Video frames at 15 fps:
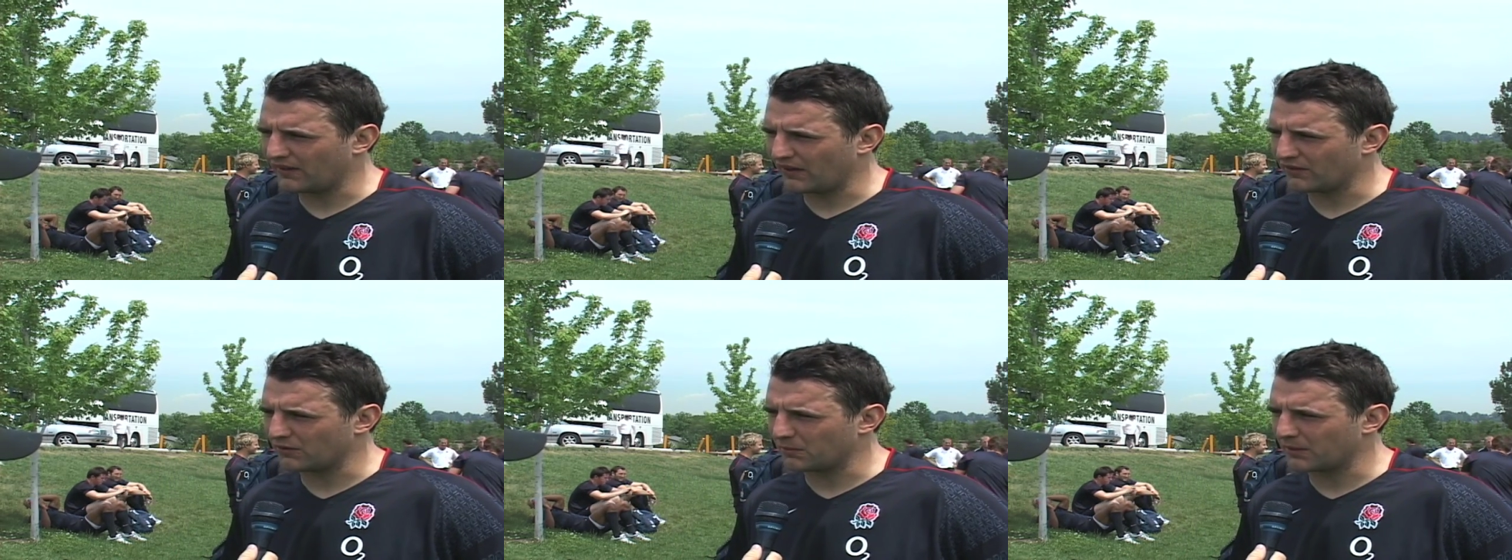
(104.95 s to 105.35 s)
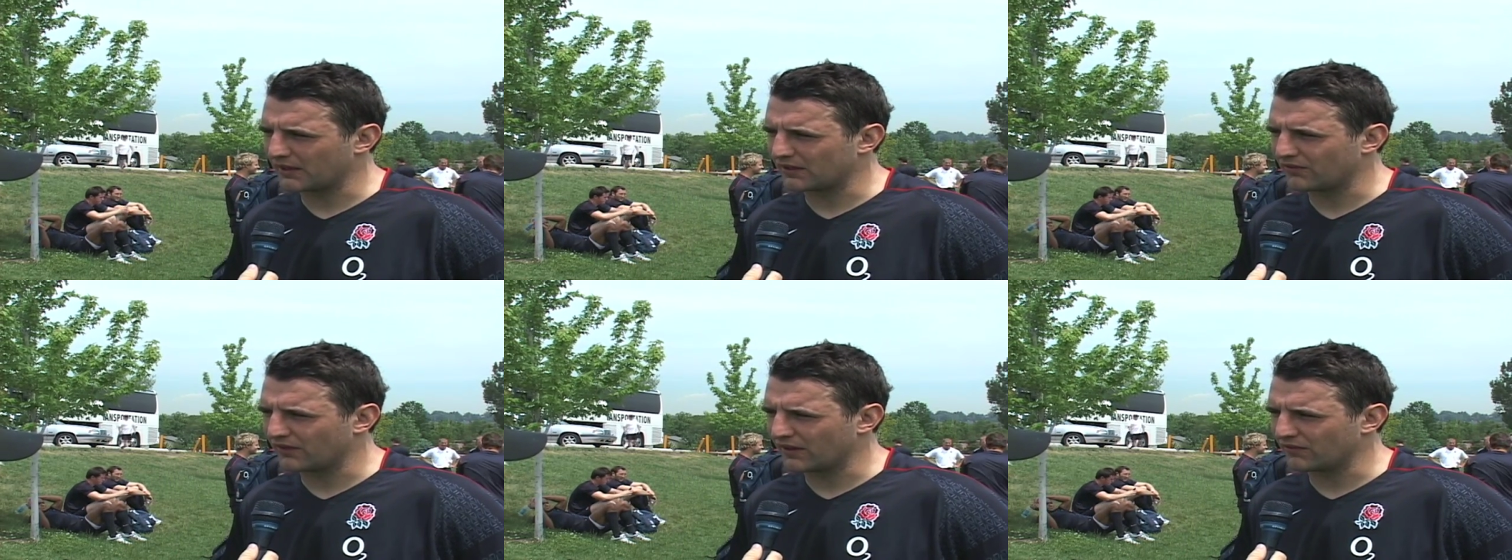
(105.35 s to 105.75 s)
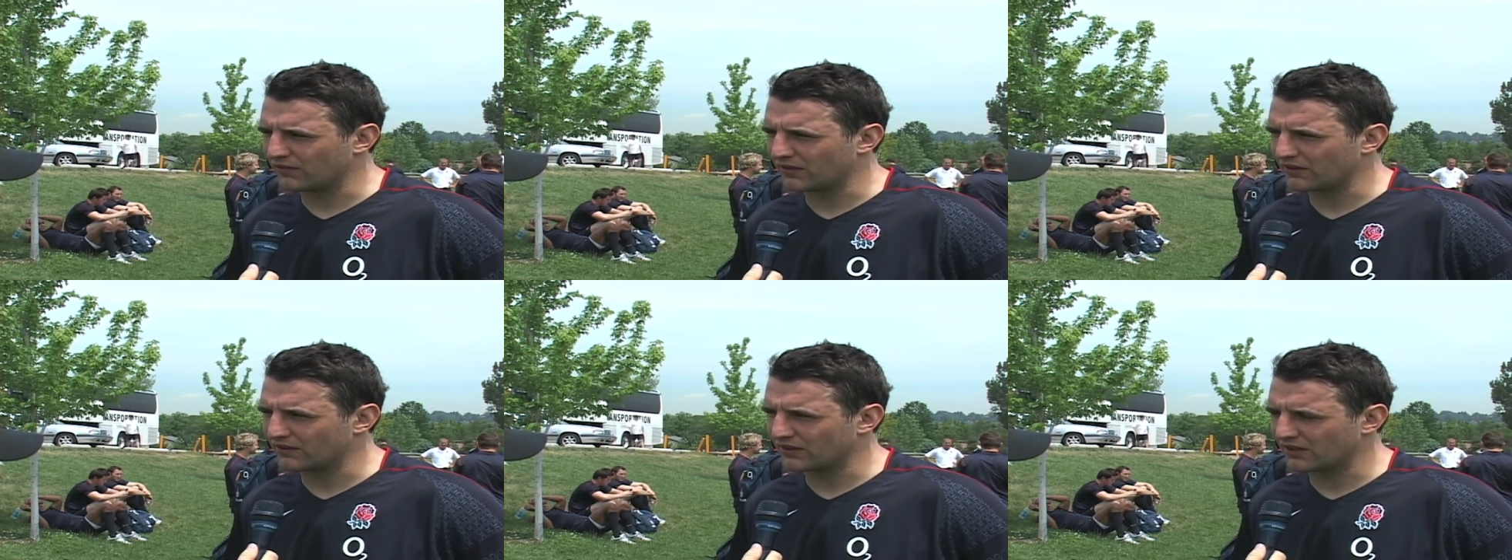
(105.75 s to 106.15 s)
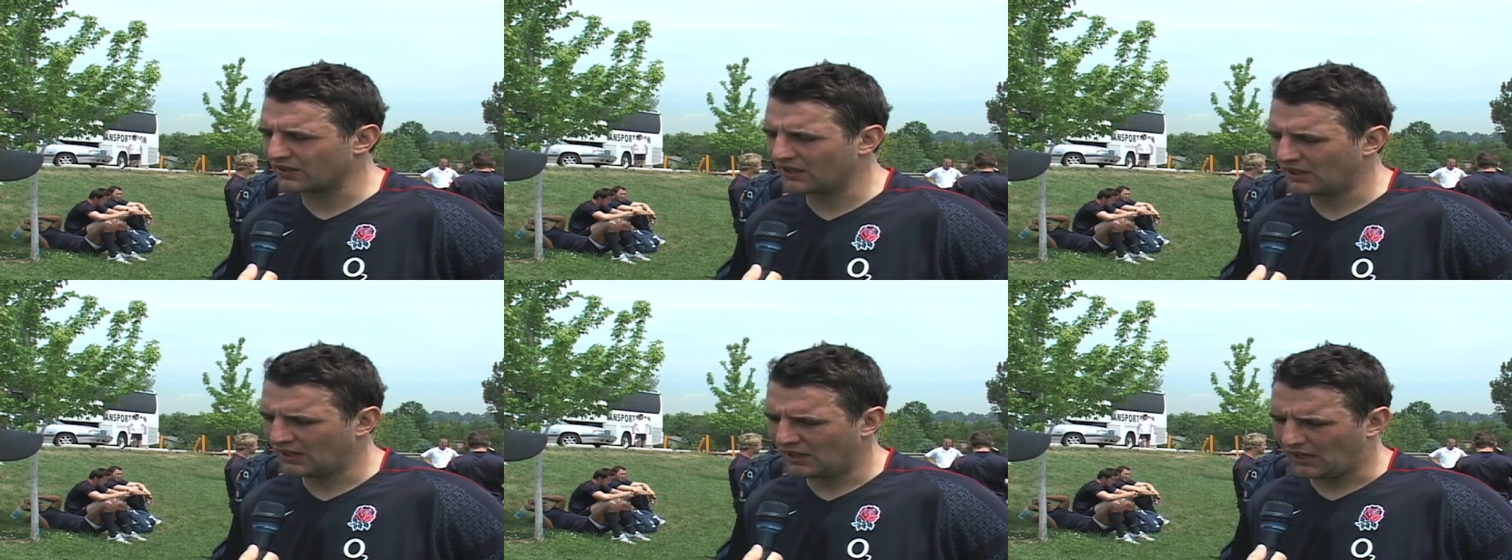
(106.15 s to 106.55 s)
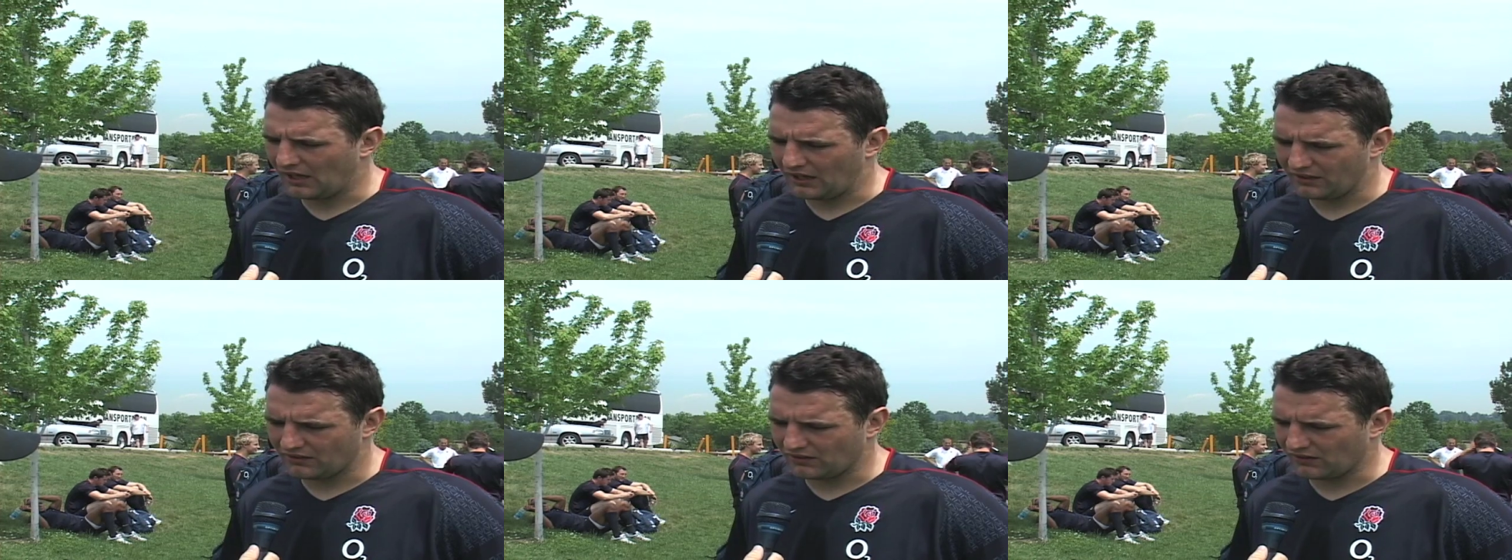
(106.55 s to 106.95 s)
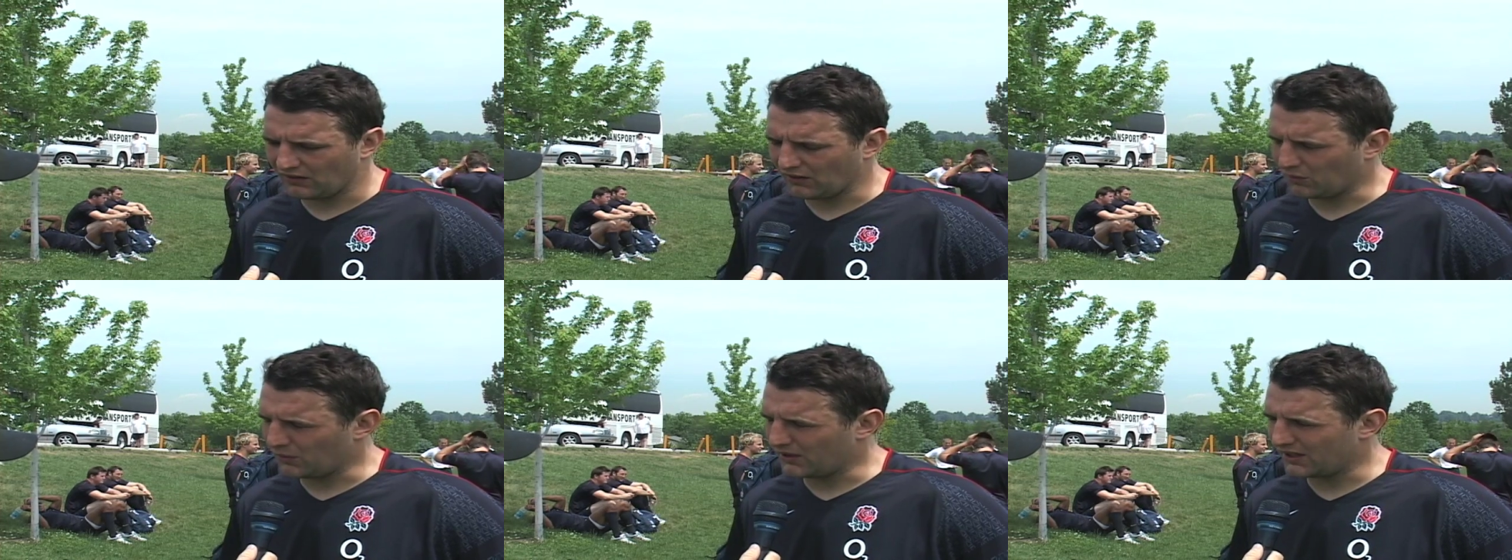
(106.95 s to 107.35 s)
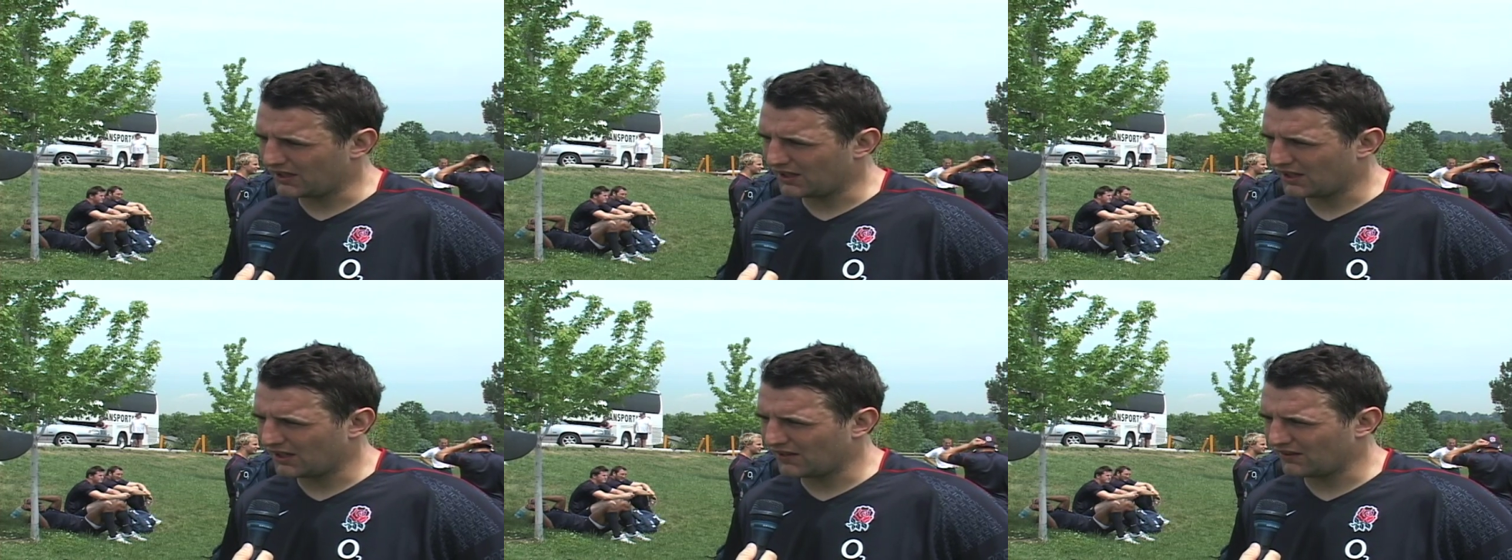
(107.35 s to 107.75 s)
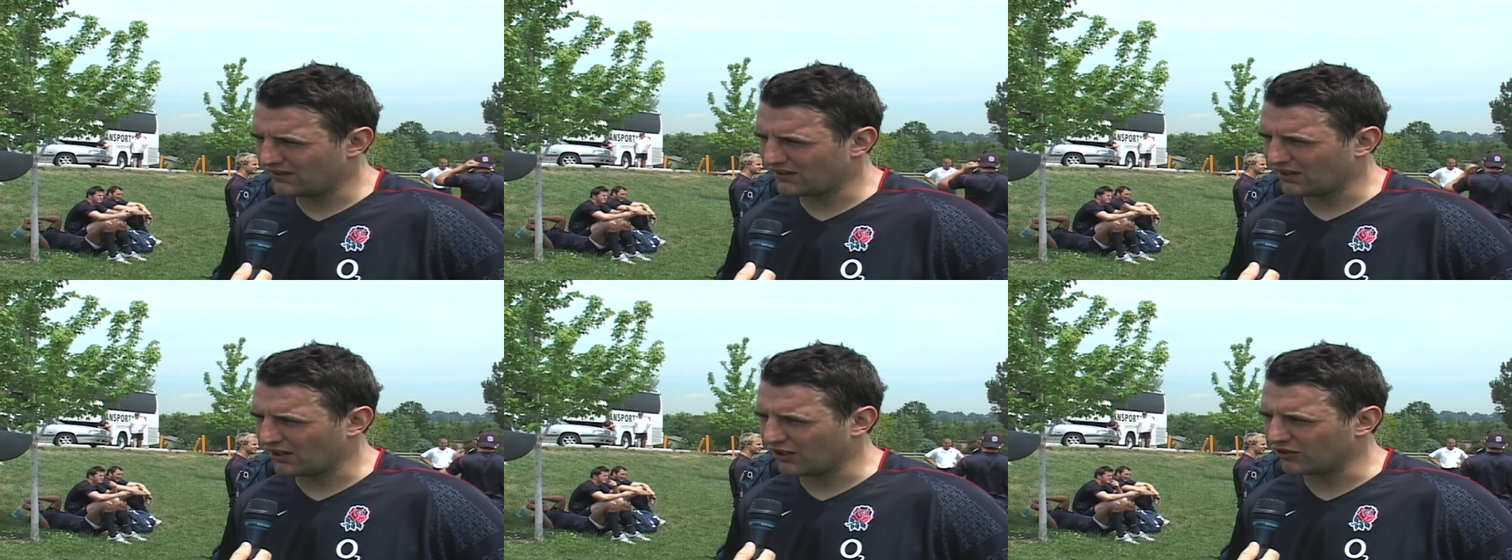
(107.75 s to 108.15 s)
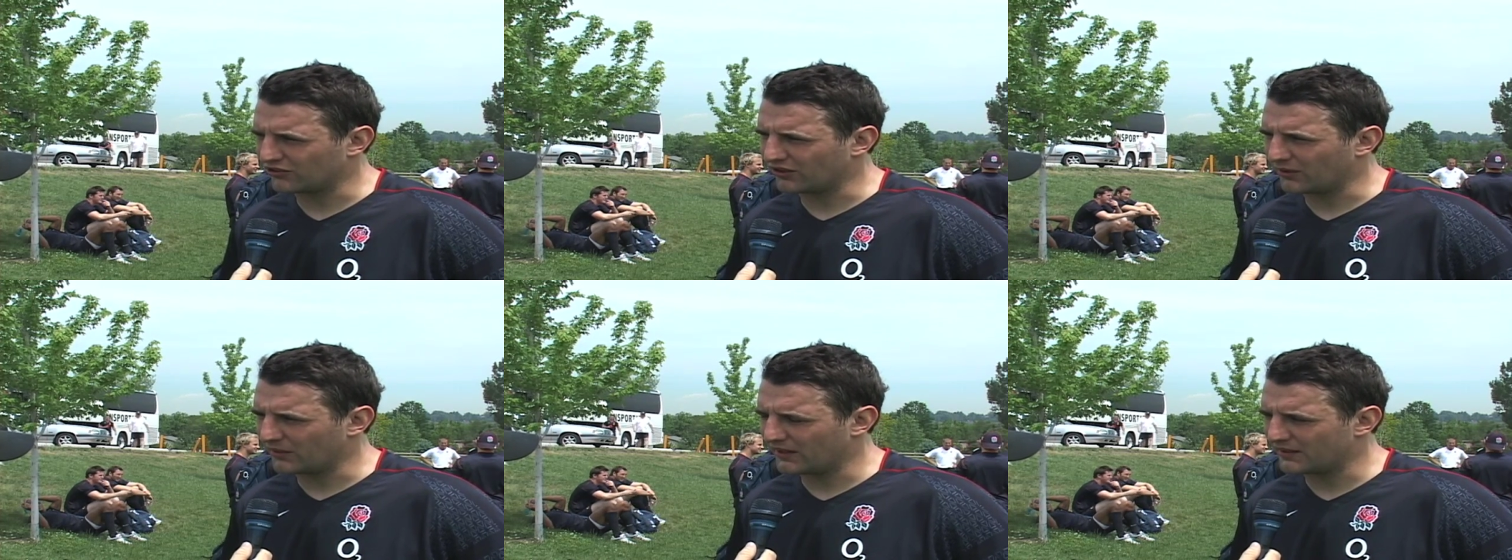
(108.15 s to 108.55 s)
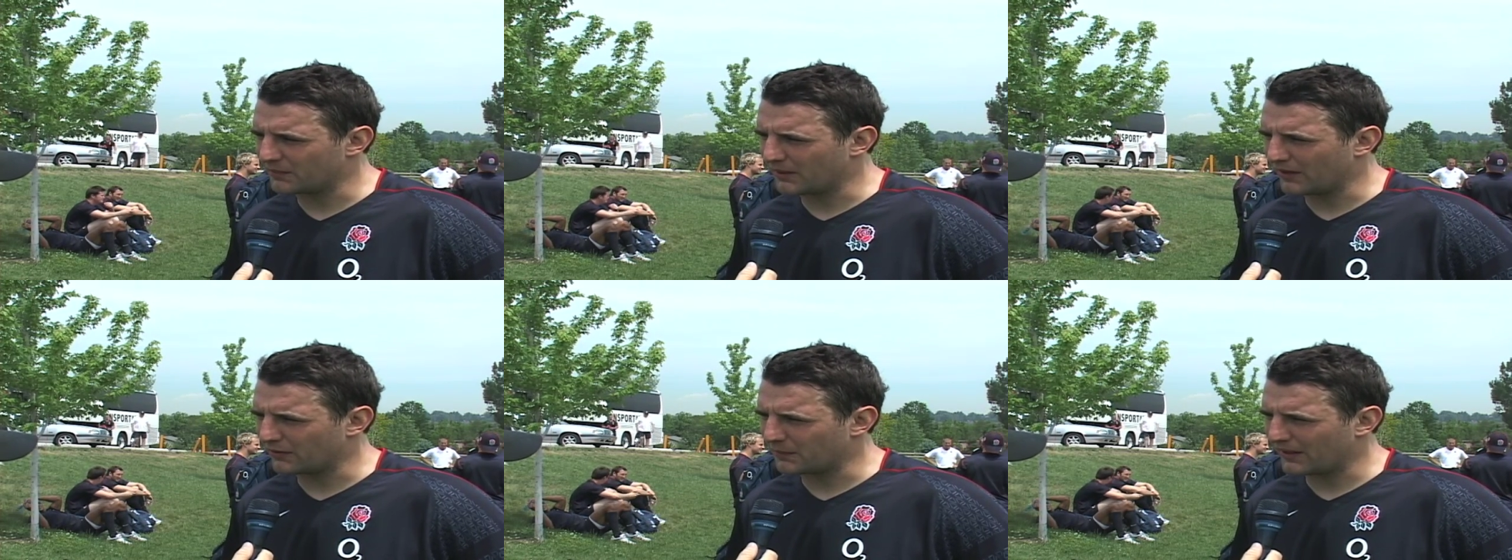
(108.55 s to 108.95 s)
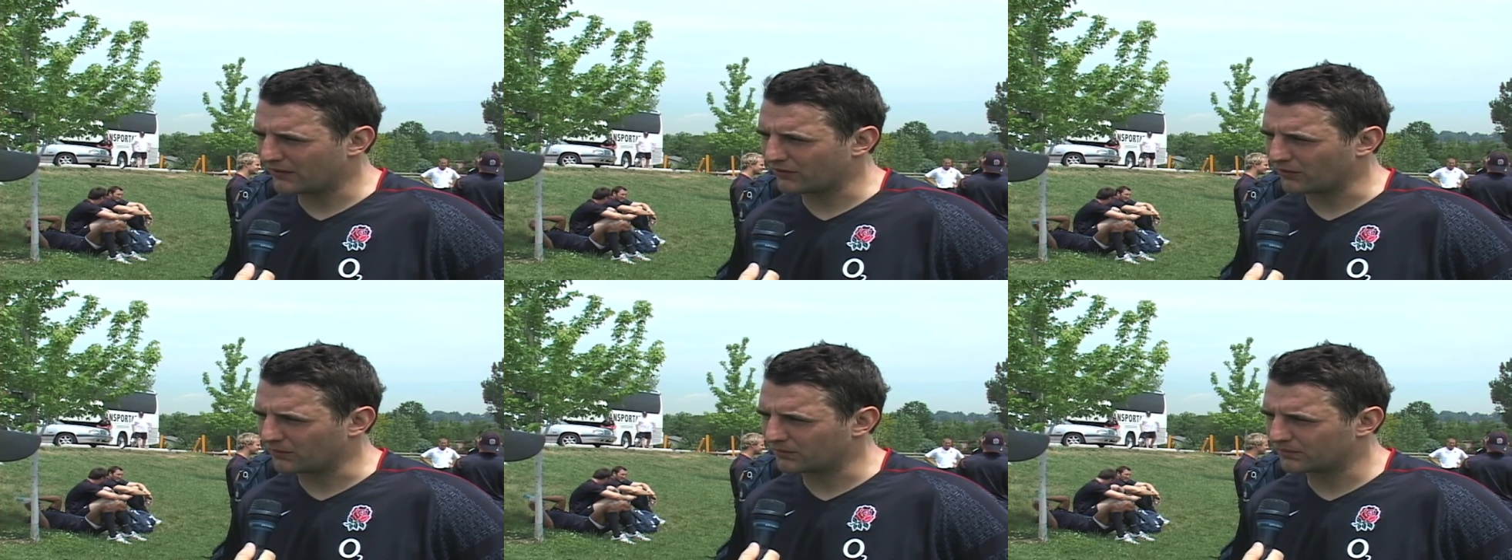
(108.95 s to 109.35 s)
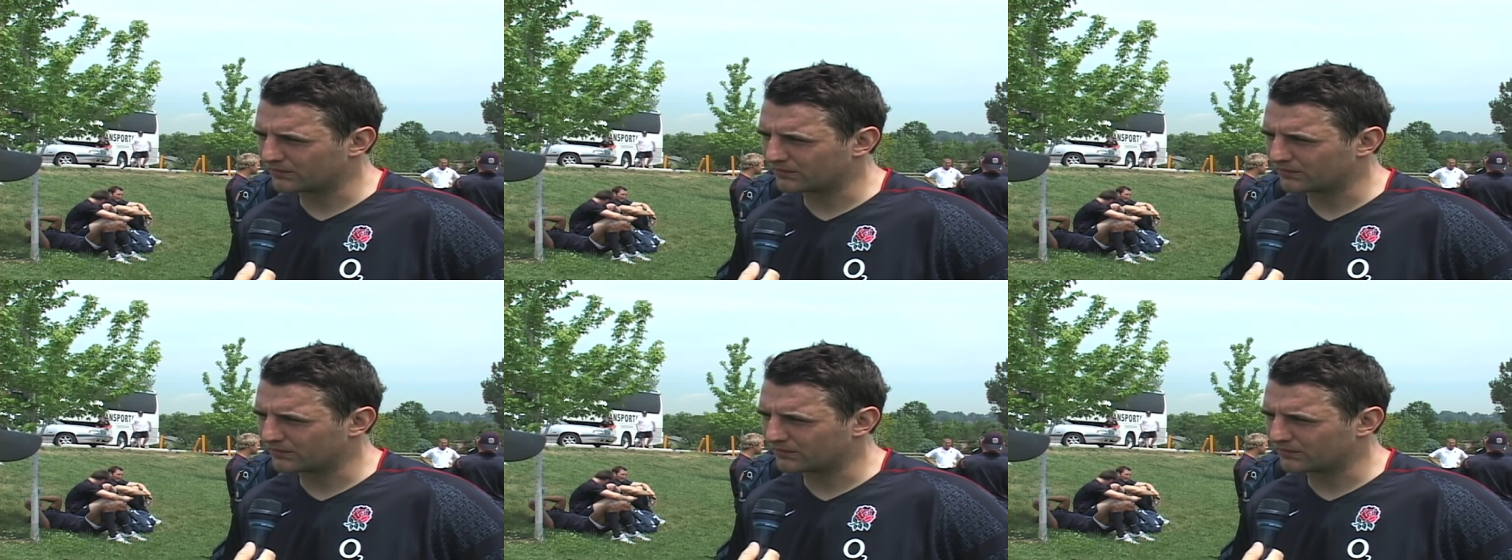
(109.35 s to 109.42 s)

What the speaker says: That was a big defeat for us, and it's something that that psychologically we need to bounce back from.